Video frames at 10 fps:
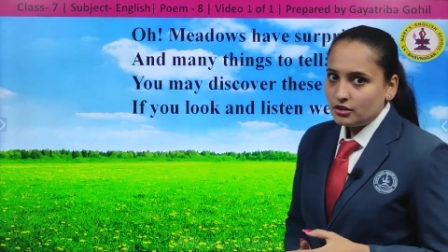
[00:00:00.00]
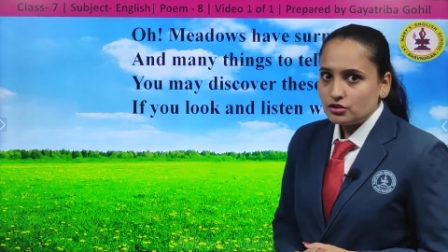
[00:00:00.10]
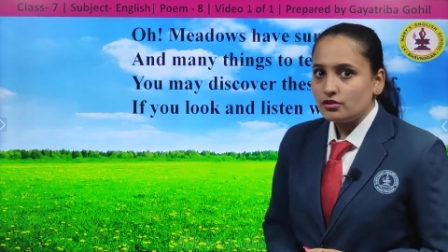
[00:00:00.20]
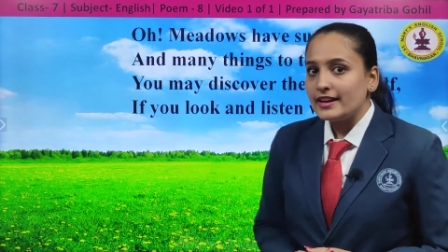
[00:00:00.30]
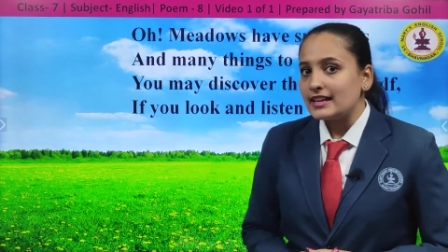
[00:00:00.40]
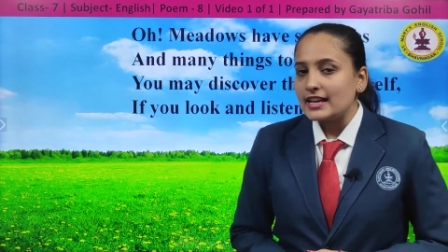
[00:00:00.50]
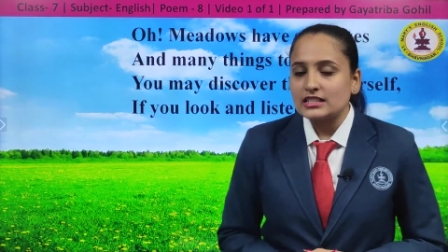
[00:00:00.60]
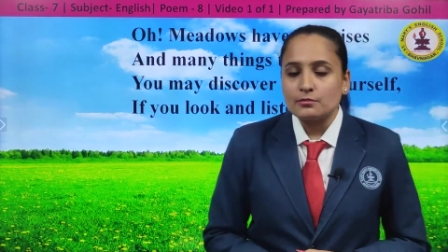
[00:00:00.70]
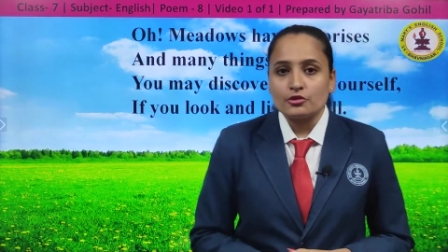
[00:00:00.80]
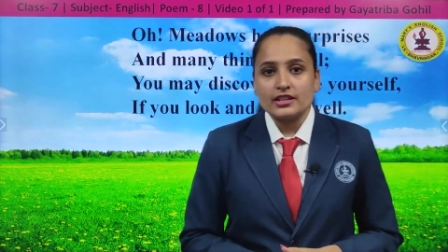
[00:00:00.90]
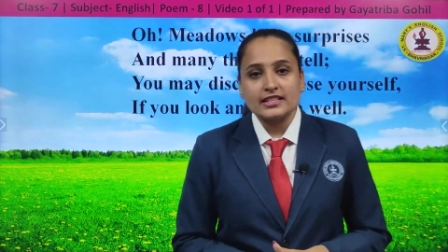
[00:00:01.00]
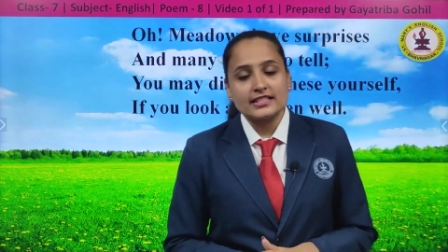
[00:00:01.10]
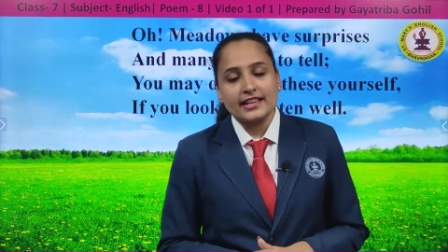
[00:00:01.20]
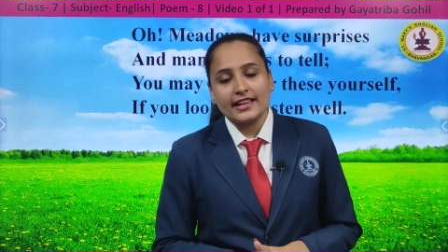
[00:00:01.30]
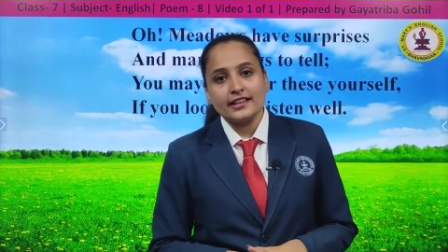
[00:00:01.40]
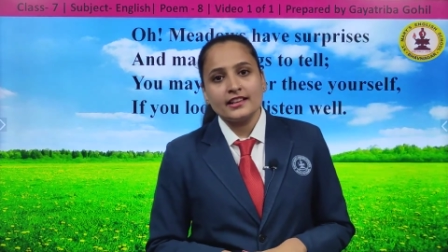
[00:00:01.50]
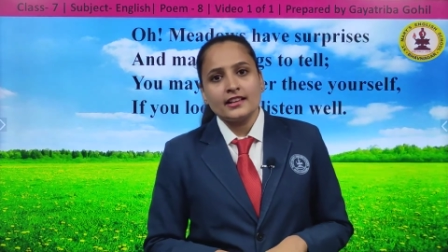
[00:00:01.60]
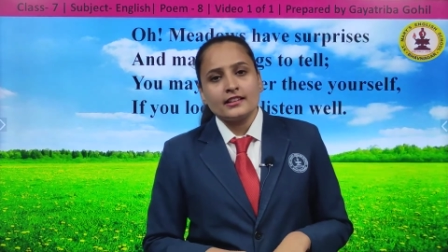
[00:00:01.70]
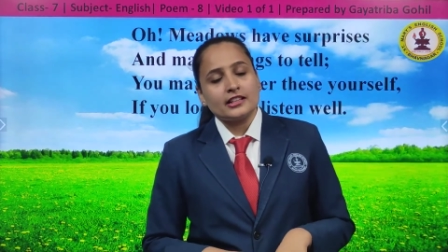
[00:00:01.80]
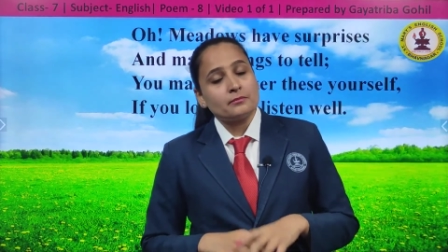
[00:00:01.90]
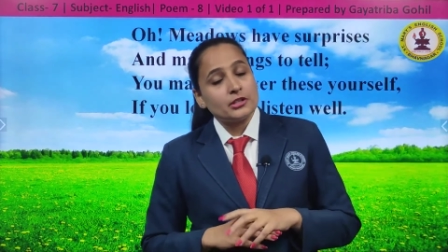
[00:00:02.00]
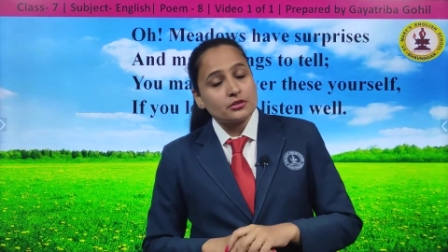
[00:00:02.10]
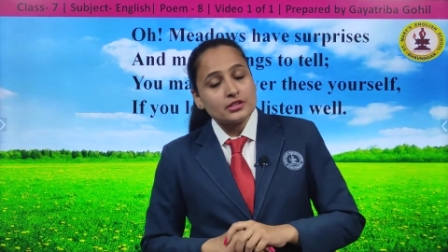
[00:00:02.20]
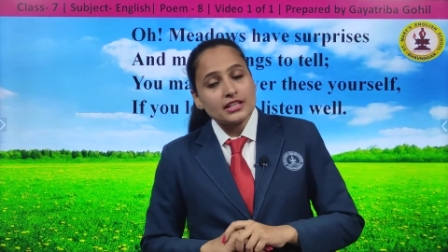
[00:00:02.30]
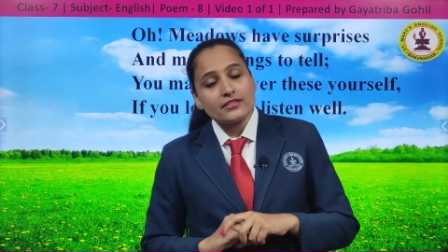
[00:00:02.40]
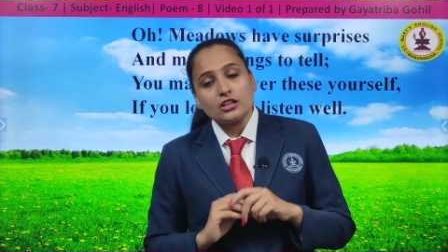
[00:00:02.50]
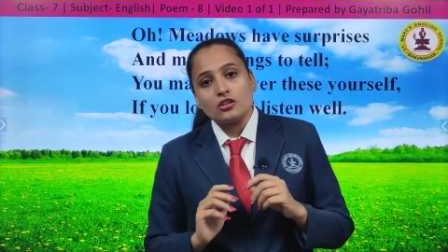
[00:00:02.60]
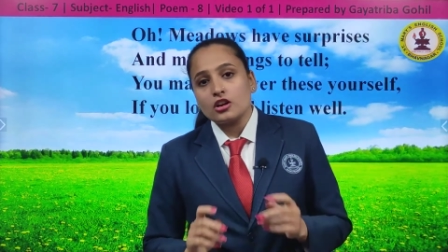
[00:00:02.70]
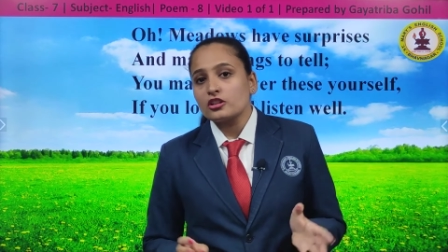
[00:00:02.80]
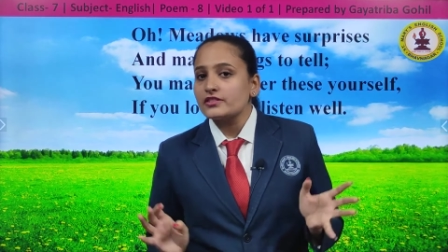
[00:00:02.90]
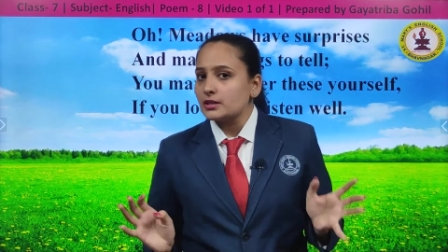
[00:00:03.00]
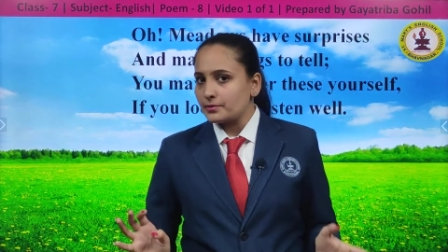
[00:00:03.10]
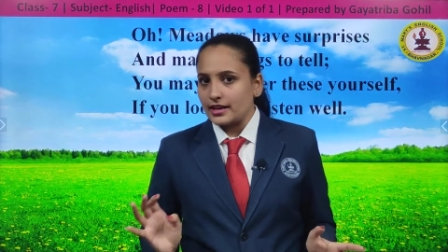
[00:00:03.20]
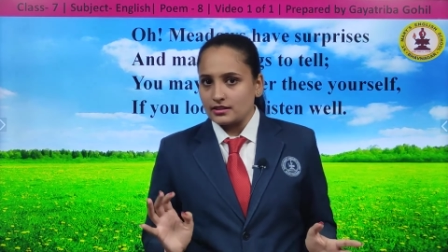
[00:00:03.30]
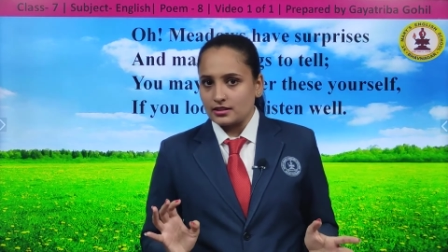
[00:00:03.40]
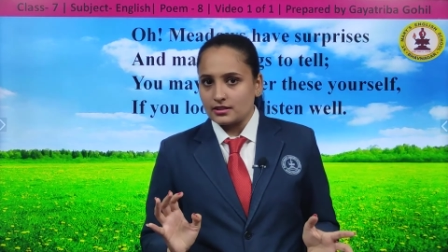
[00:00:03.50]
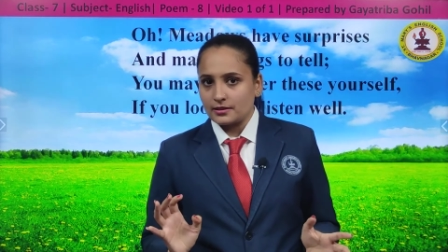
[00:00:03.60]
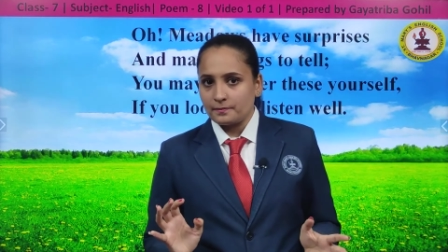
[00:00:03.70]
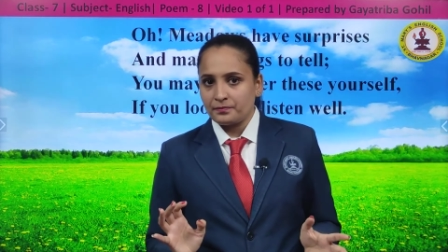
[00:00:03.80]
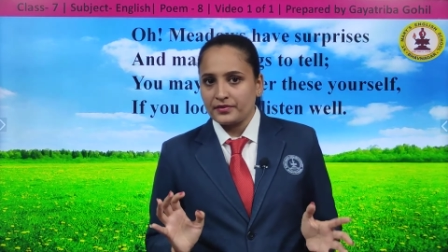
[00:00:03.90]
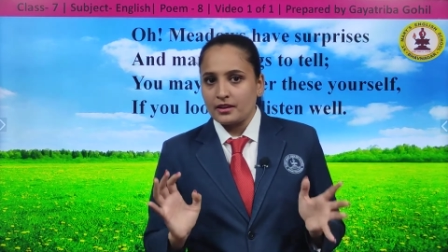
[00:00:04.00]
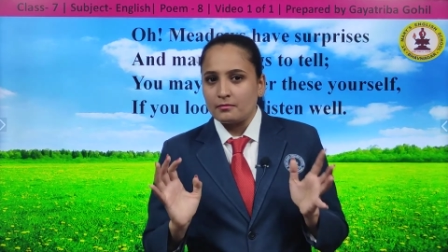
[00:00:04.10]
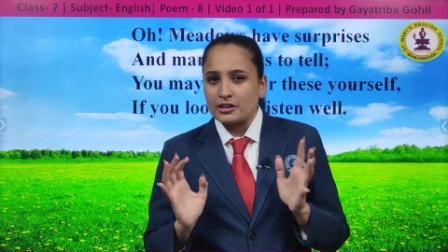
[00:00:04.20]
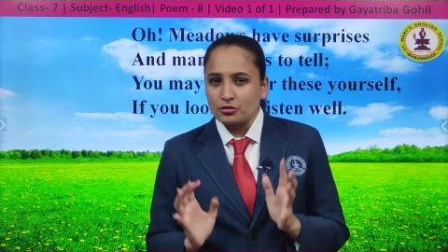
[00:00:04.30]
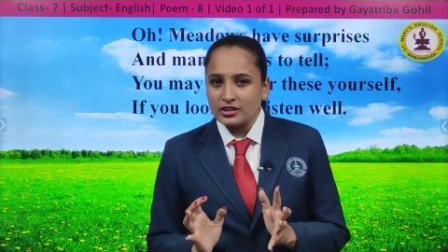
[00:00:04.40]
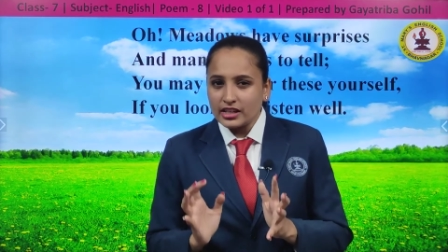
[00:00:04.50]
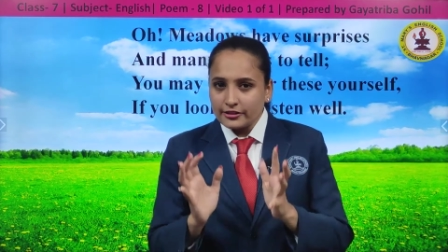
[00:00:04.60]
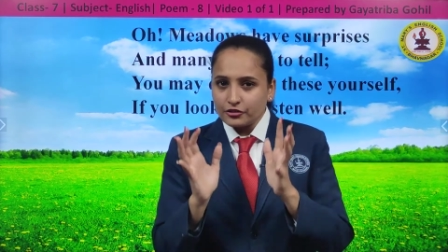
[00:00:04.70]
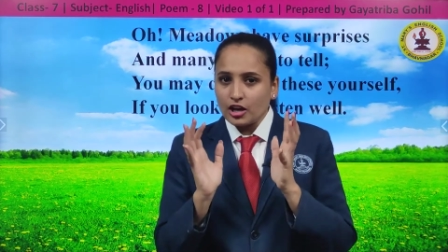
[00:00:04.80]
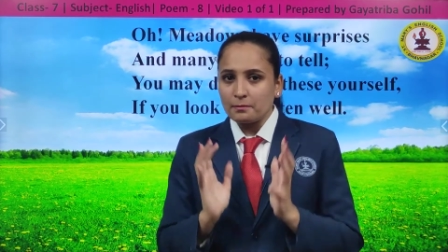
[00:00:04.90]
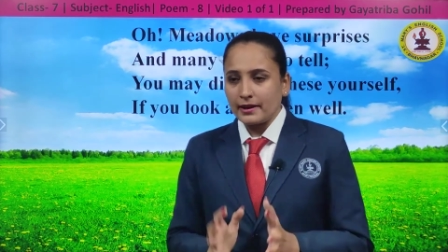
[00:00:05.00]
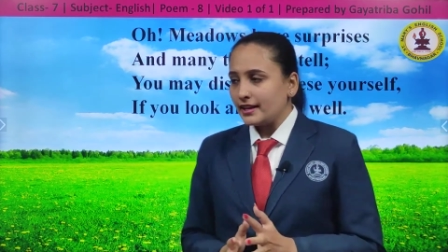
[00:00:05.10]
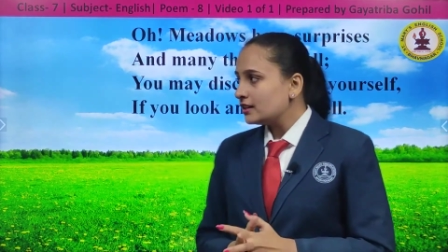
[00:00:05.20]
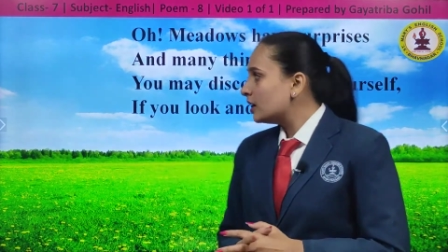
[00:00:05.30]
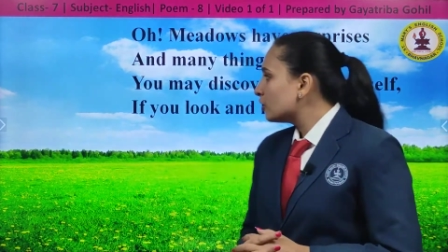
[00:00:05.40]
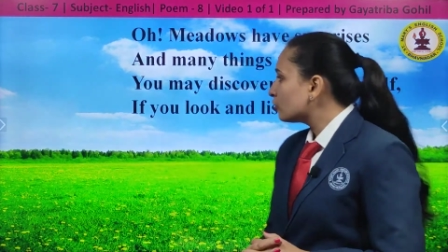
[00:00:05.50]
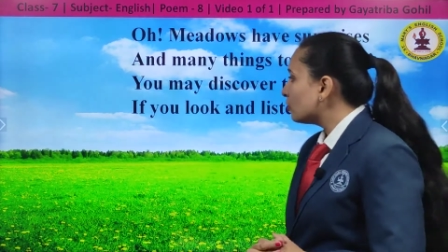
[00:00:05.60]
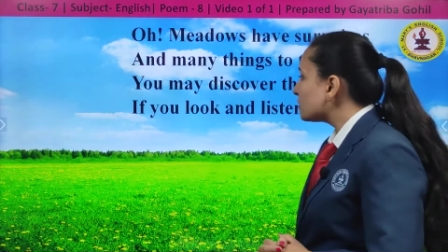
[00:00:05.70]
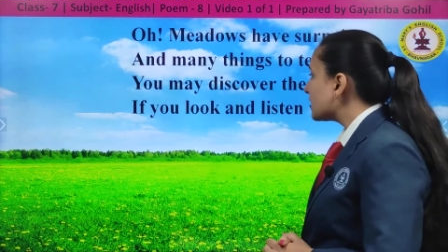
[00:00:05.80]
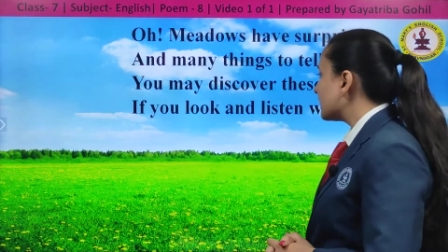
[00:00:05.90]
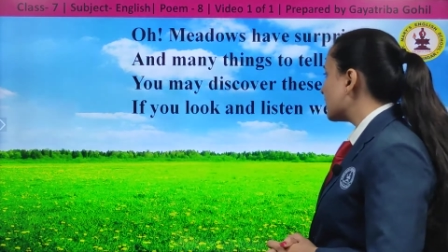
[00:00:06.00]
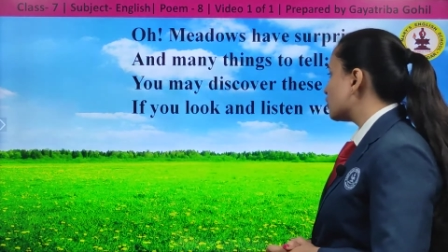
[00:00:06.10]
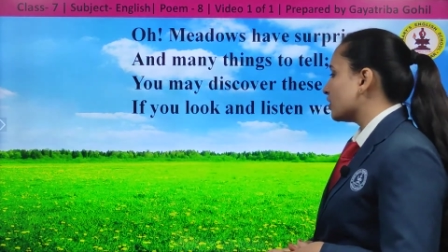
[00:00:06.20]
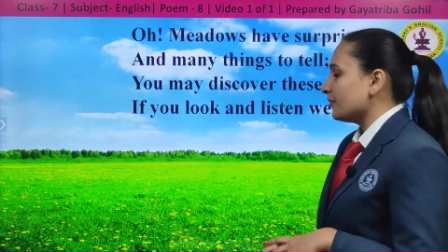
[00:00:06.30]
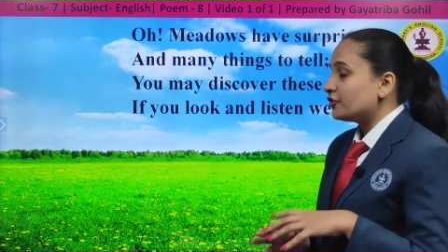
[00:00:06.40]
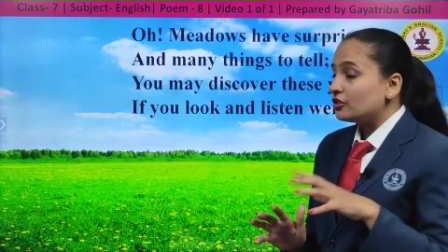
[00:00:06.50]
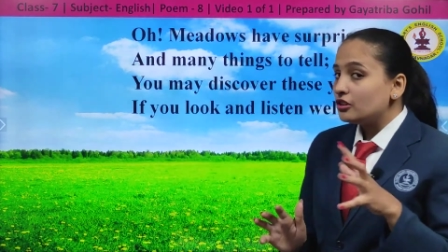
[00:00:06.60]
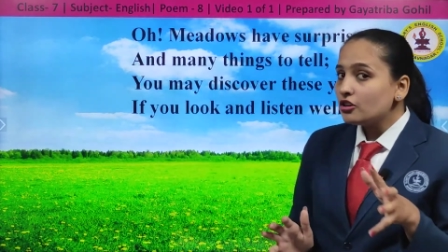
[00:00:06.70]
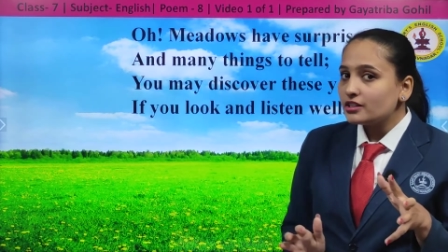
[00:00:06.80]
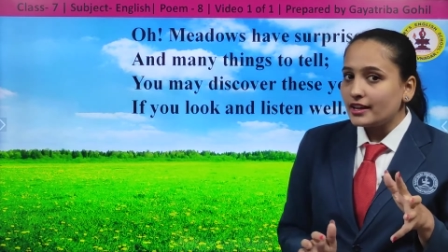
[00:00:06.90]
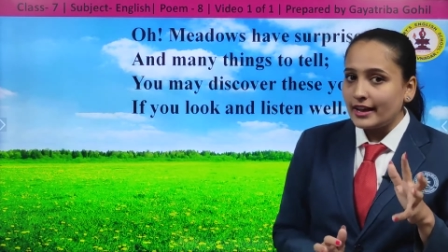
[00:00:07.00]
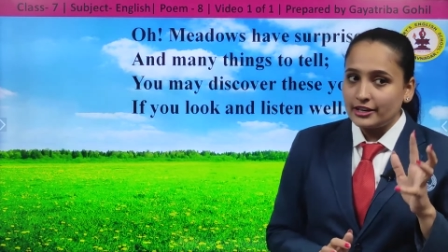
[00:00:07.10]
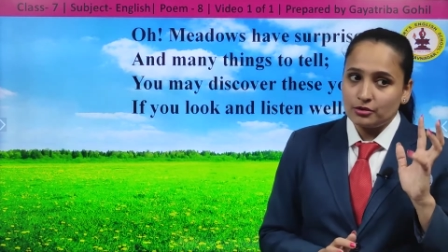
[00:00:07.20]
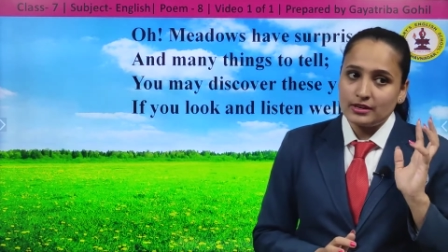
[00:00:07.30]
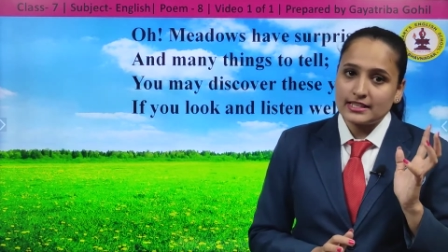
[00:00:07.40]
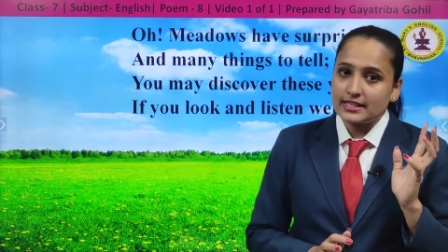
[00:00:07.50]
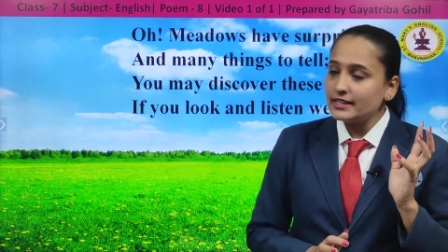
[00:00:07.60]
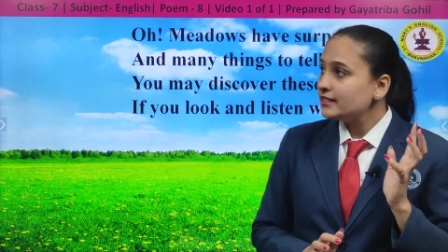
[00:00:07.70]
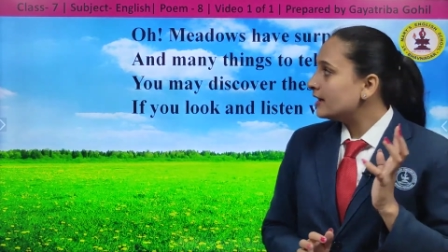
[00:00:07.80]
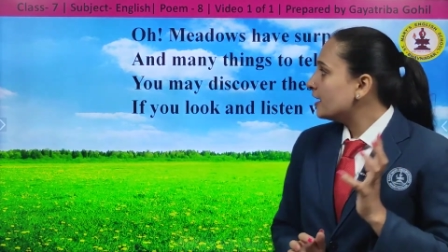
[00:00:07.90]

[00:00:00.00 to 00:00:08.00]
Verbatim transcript: So, at last the poet is saying that meadows have a lot of surprises but only if you are paying close attention, if you look and you listen